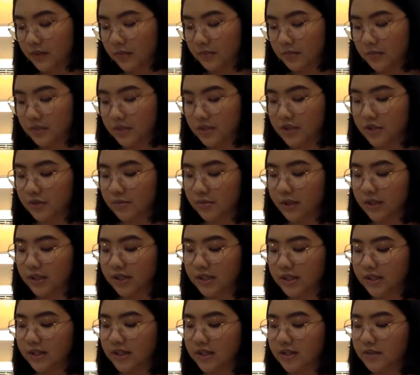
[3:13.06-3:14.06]
Mr.
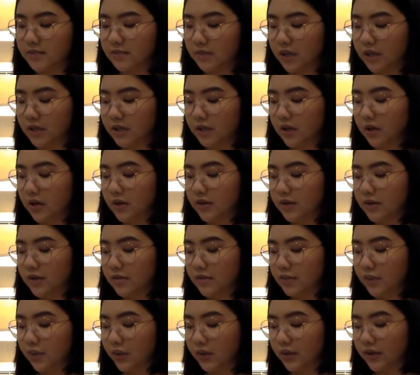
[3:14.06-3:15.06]
Martinez marked all the
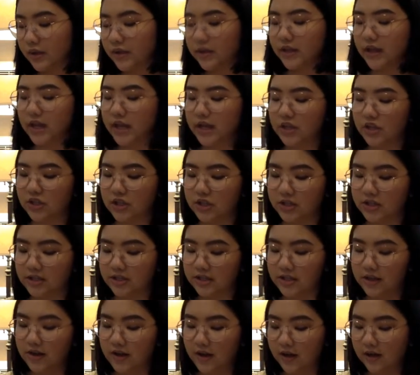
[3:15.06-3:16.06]
important
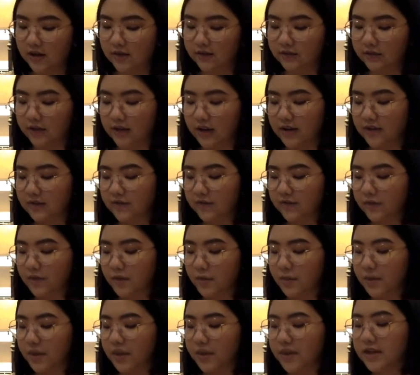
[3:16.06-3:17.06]
occasions of life
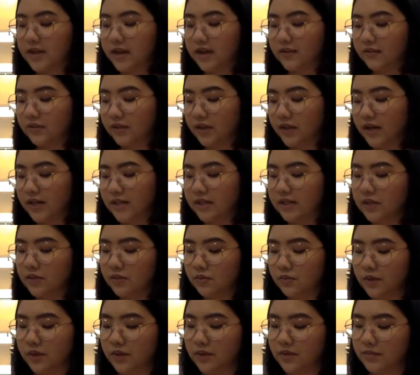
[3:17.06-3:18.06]
by the never-ending
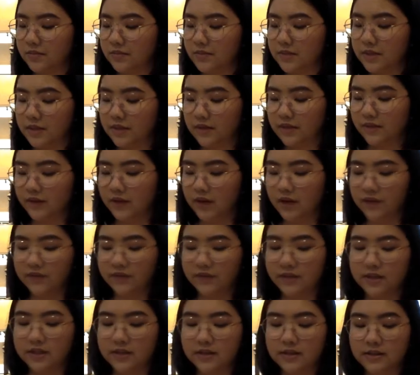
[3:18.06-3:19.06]
rhythms of
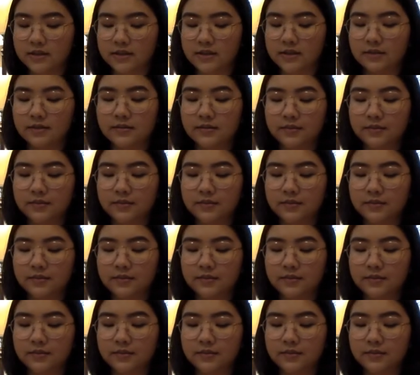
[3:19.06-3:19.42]
harvest.